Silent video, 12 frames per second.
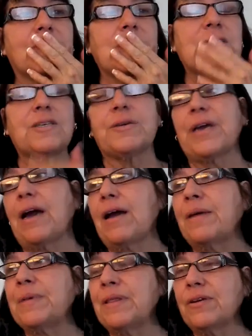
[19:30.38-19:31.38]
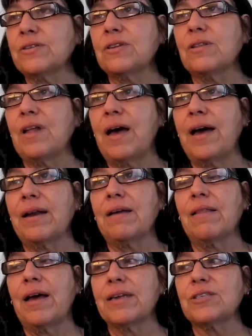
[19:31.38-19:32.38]
So yeah, I mean, there's a
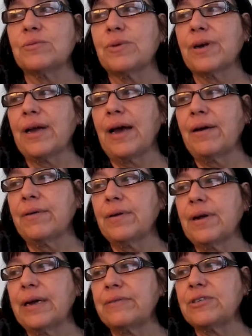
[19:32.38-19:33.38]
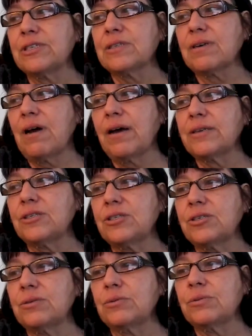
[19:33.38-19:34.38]
lot to work out. I've just got
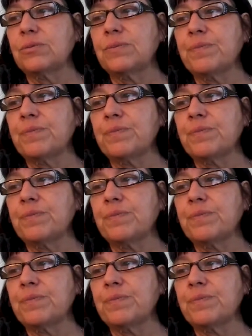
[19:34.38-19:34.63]
to